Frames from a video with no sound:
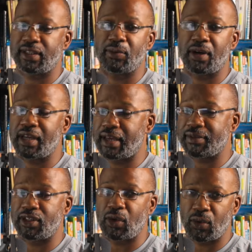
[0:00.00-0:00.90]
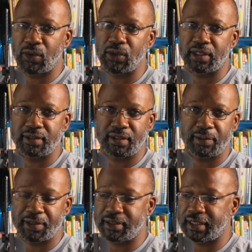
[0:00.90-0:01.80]
that while having an oil
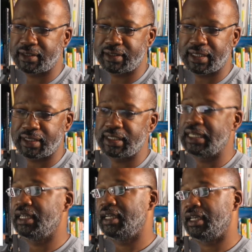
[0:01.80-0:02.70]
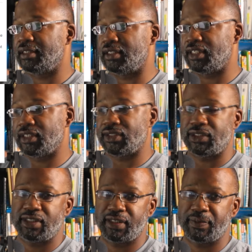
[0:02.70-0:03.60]
consumption test done at the
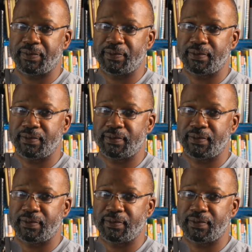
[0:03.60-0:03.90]
dealership,